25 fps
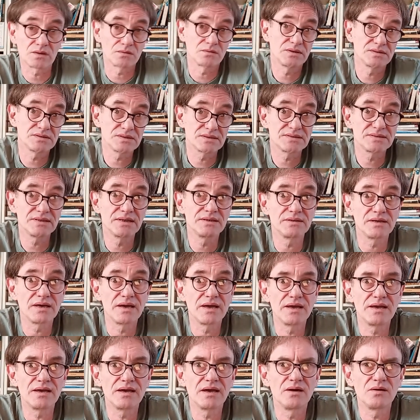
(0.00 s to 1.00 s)
as I said,
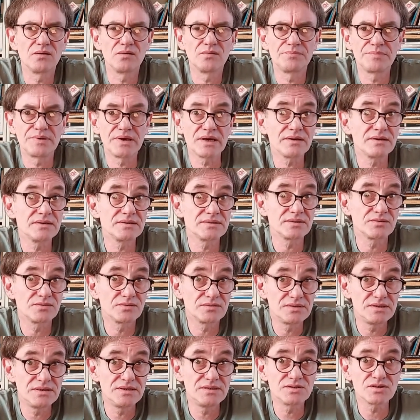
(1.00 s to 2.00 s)
a pianist and a
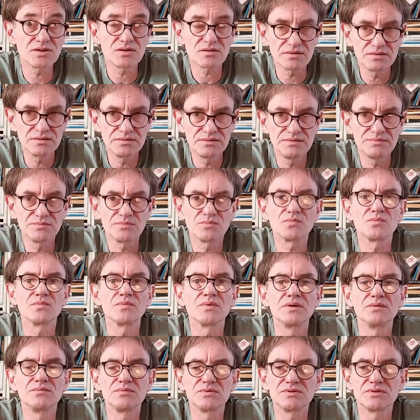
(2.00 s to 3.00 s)
teacher.
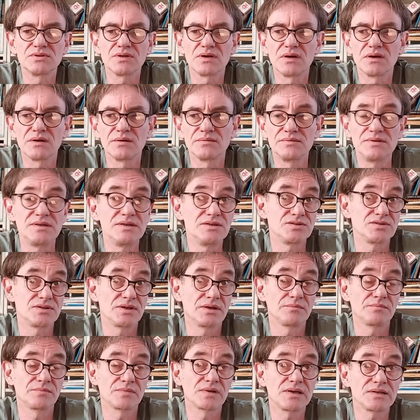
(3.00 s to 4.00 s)
He was
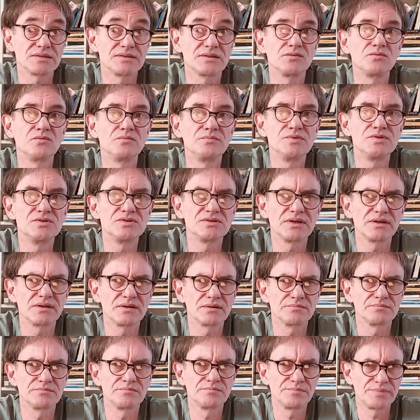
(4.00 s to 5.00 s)
teaching classical music
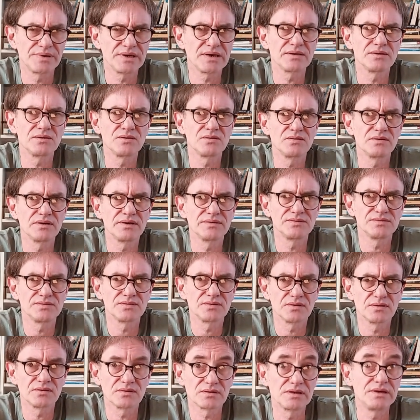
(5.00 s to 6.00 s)
and piano at
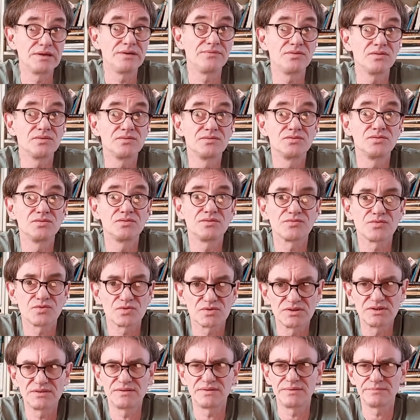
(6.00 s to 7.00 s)
Cleveland
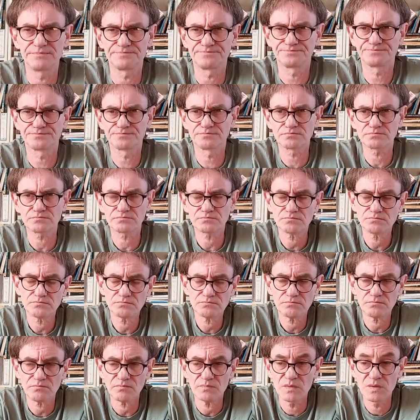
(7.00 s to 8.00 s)
University.
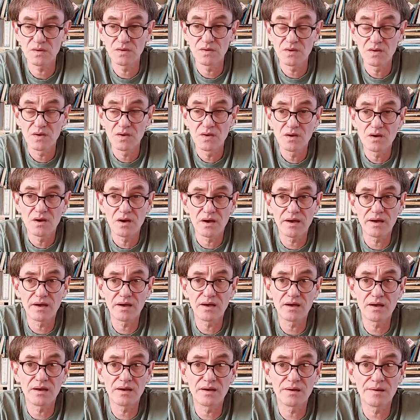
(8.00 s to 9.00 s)

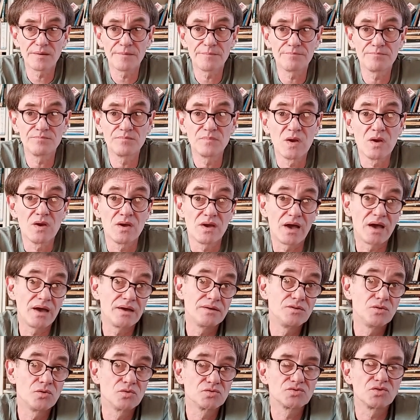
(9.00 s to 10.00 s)
And
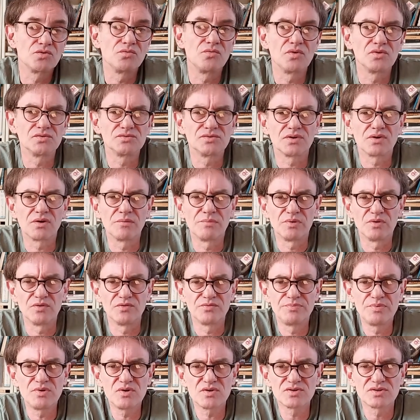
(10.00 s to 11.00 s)
he also wrote a couple
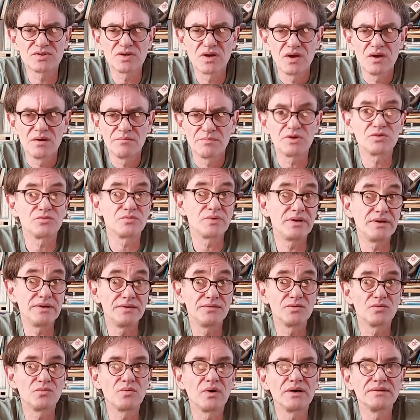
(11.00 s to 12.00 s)
of books. But really
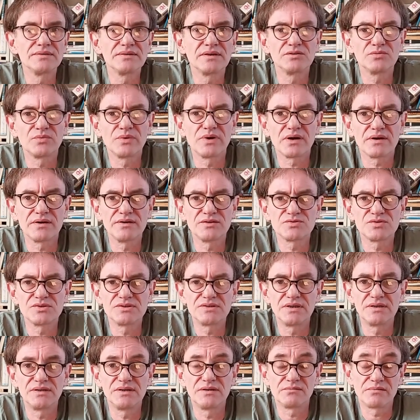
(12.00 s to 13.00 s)
the one that we are
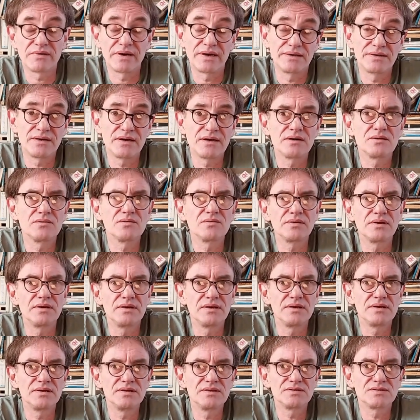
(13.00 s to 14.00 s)
interested in right now
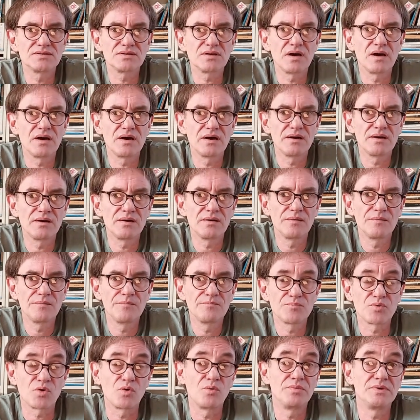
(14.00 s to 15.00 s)
is
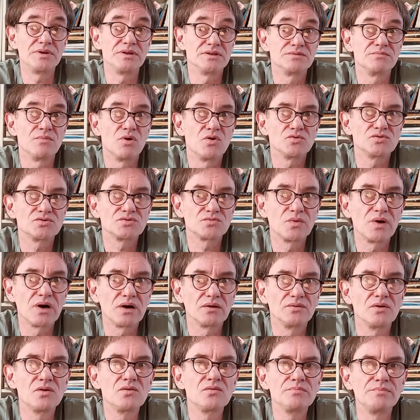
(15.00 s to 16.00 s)
probably his most
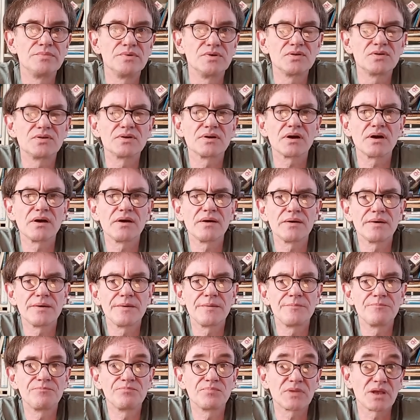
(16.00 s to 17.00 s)
well-known book,
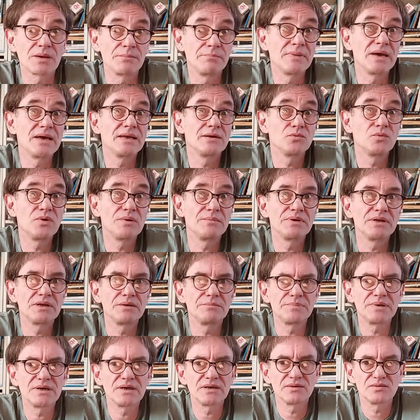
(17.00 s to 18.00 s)
Men, Women
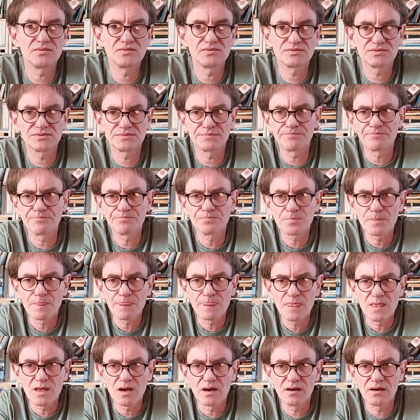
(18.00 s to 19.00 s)
and Pianos.
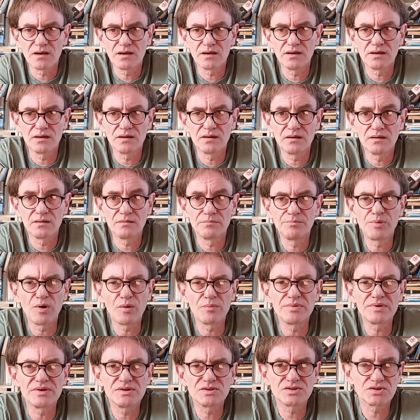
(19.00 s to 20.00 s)

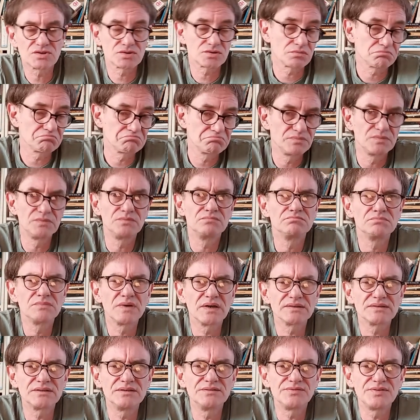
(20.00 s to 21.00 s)
Published in
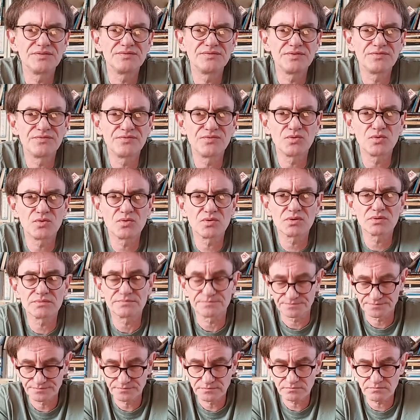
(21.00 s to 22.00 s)

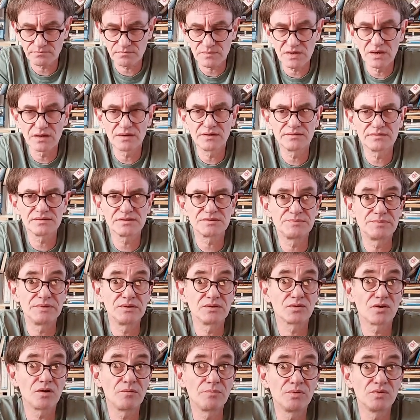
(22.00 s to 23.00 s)
1954. There's been
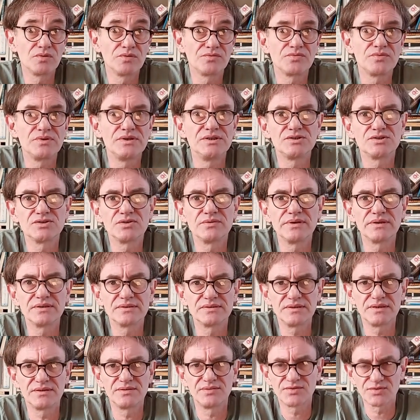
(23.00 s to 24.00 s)
a couple of reissuing
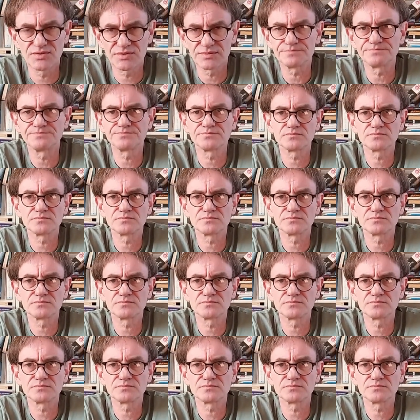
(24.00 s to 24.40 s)
since.